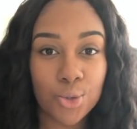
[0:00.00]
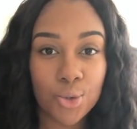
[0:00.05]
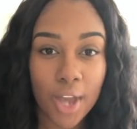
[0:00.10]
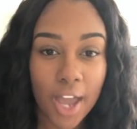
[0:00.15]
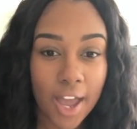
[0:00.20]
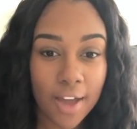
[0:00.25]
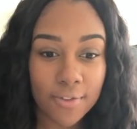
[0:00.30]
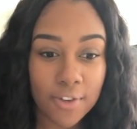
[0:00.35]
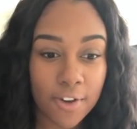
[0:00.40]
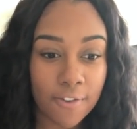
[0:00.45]
You
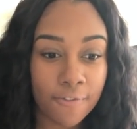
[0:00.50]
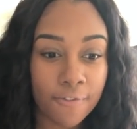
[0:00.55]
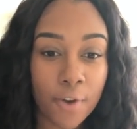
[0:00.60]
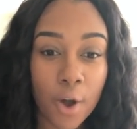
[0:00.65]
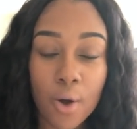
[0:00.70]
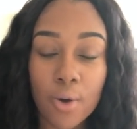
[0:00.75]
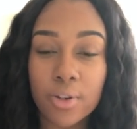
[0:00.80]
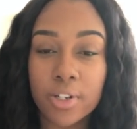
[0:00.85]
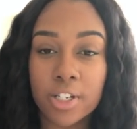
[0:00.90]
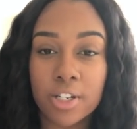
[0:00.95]
have your
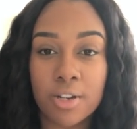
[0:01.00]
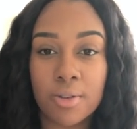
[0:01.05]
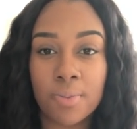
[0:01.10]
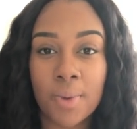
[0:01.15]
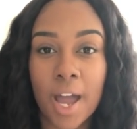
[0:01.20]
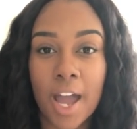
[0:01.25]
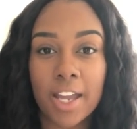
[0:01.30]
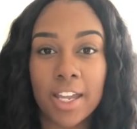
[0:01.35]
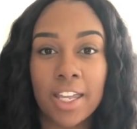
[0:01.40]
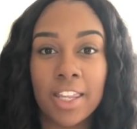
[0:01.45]
phone in your
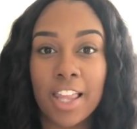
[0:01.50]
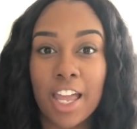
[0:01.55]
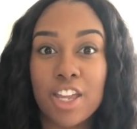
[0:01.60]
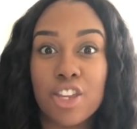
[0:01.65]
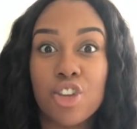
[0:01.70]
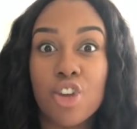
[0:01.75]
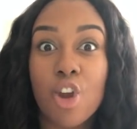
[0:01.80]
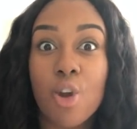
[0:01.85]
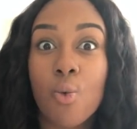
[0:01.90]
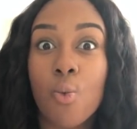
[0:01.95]
pocket.
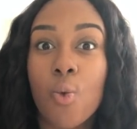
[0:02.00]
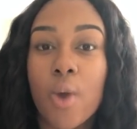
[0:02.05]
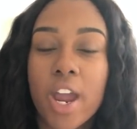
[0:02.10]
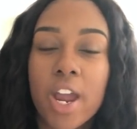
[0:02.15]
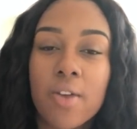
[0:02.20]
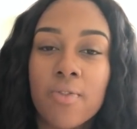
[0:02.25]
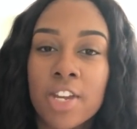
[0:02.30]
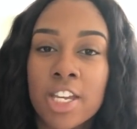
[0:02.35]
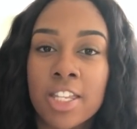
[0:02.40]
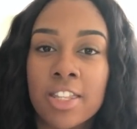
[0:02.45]
Like, you're
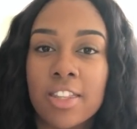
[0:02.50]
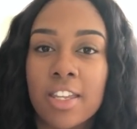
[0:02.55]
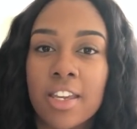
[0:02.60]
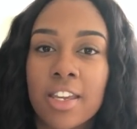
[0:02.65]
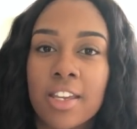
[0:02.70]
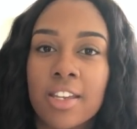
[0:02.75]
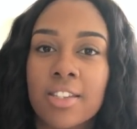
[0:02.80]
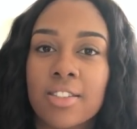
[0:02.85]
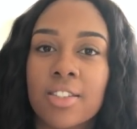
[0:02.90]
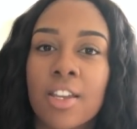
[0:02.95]
wearing
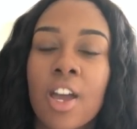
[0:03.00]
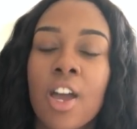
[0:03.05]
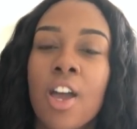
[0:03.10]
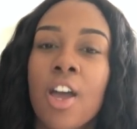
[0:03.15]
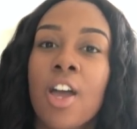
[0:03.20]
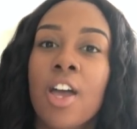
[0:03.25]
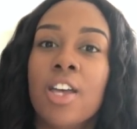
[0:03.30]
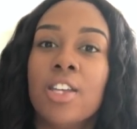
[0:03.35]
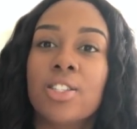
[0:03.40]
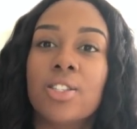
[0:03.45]
things.
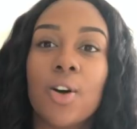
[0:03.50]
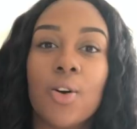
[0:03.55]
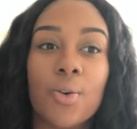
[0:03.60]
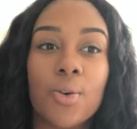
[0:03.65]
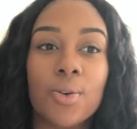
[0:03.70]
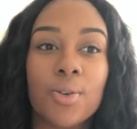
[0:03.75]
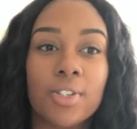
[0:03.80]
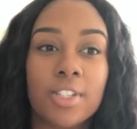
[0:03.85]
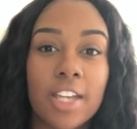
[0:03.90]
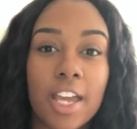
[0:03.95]

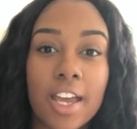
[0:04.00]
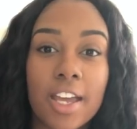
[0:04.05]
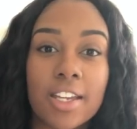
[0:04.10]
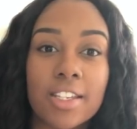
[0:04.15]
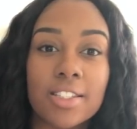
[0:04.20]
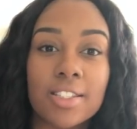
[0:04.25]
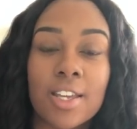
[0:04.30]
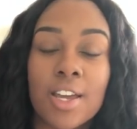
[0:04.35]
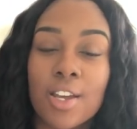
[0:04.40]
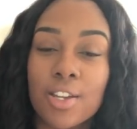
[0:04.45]
So
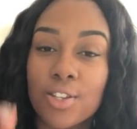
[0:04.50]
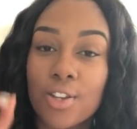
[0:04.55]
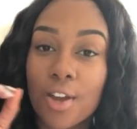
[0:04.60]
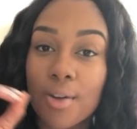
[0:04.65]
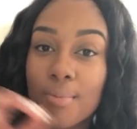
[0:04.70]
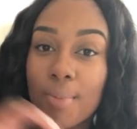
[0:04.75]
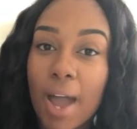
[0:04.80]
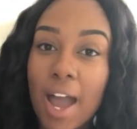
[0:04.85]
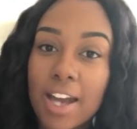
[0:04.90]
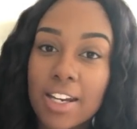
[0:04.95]
yes,
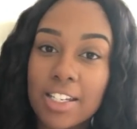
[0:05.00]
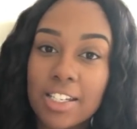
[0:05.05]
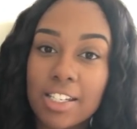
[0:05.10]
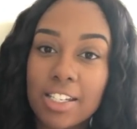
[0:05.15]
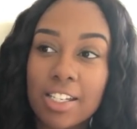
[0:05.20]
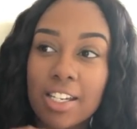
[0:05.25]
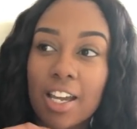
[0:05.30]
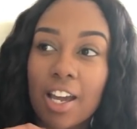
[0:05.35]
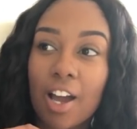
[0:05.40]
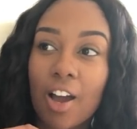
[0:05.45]
your
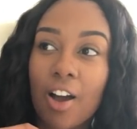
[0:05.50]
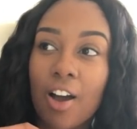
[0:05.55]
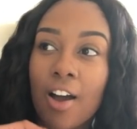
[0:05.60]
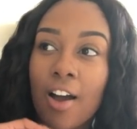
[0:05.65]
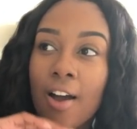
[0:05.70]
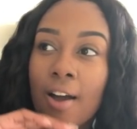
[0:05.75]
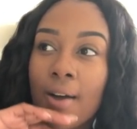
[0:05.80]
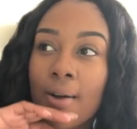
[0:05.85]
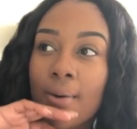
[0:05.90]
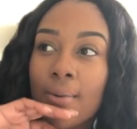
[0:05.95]
body,
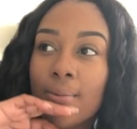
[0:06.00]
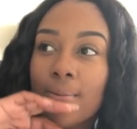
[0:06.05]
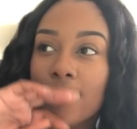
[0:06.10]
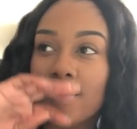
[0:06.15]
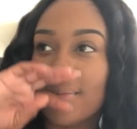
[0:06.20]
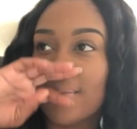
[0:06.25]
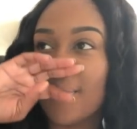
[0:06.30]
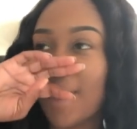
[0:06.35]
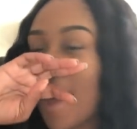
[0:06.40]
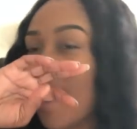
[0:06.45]

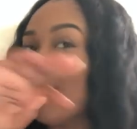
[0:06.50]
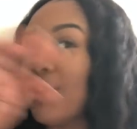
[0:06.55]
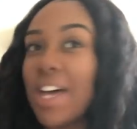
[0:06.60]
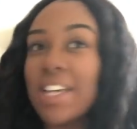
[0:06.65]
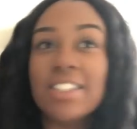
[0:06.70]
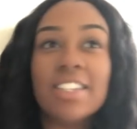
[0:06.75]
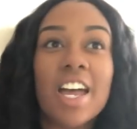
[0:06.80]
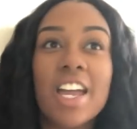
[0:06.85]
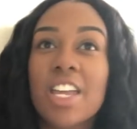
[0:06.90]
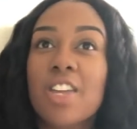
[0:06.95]

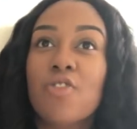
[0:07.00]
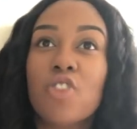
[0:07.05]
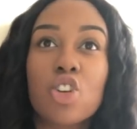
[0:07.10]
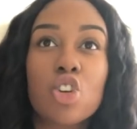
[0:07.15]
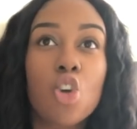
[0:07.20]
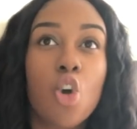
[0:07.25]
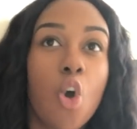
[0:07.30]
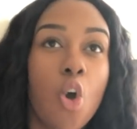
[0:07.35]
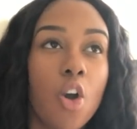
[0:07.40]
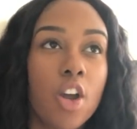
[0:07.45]
that's not even
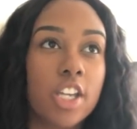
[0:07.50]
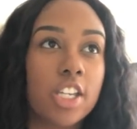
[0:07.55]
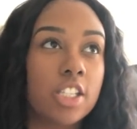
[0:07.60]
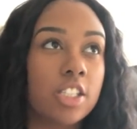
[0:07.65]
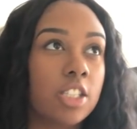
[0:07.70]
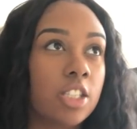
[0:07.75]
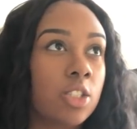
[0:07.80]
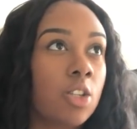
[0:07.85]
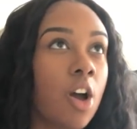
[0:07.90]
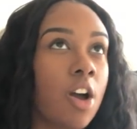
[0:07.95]
going
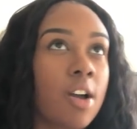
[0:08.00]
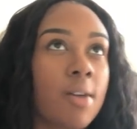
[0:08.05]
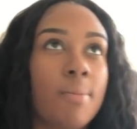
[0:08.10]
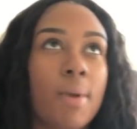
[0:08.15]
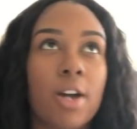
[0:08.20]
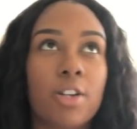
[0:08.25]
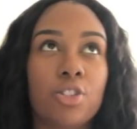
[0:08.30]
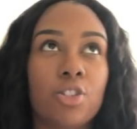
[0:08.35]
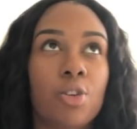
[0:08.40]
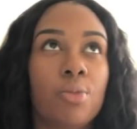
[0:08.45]
into talking
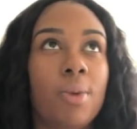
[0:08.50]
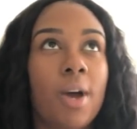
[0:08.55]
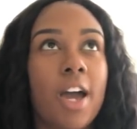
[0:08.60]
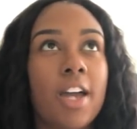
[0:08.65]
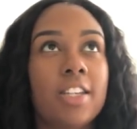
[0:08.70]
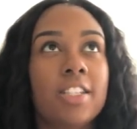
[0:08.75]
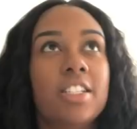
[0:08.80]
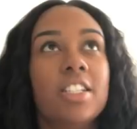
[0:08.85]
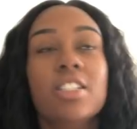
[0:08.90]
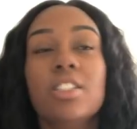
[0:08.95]
about your
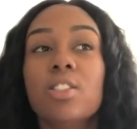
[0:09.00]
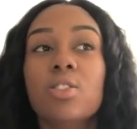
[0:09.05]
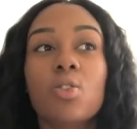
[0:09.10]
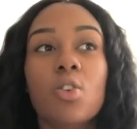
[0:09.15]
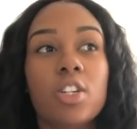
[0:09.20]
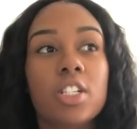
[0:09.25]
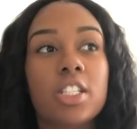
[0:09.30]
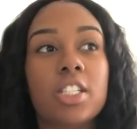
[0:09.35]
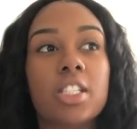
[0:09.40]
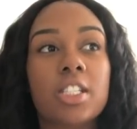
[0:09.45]
body. This is
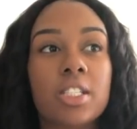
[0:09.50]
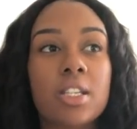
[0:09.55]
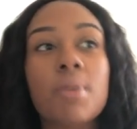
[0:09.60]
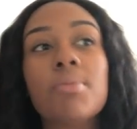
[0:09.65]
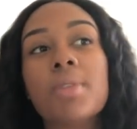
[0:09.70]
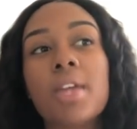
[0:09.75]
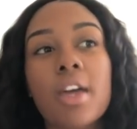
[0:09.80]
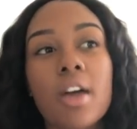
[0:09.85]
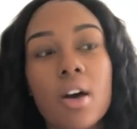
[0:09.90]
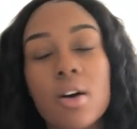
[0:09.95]
going into
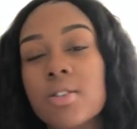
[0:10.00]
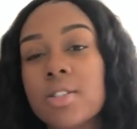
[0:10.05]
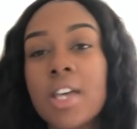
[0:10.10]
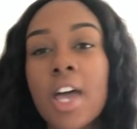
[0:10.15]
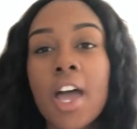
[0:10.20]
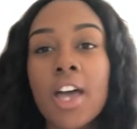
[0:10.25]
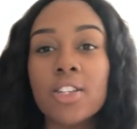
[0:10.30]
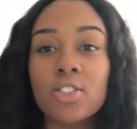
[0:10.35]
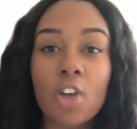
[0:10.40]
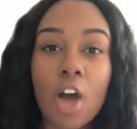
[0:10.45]
something else.
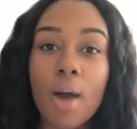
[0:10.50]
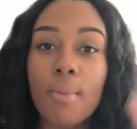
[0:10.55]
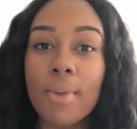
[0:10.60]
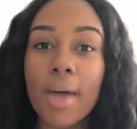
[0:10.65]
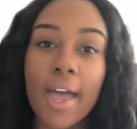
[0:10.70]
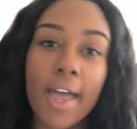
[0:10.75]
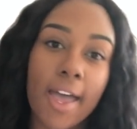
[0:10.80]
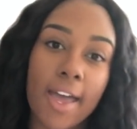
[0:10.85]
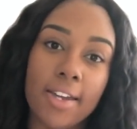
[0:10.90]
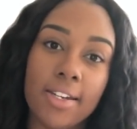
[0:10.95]
So I'm
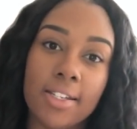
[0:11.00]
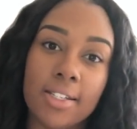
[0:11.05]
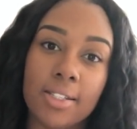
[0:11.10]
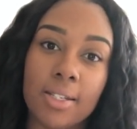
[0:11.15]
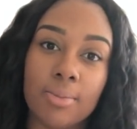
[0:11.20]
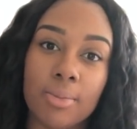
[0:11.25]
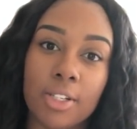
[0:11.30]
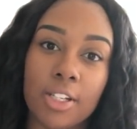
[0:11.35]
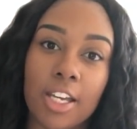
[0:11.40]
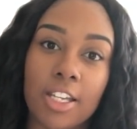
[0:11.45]
going to add in
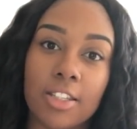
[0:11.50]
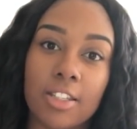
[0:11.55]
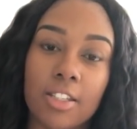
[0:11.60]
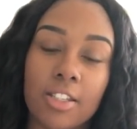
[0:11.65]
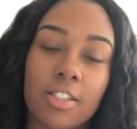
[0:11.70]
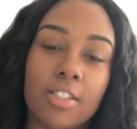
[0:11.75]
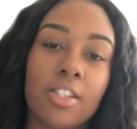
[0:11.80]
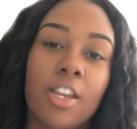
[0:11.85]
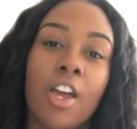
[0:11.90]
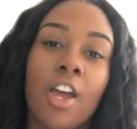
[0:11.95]
something like
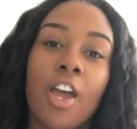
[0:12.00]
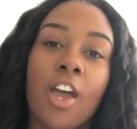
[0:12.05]
this.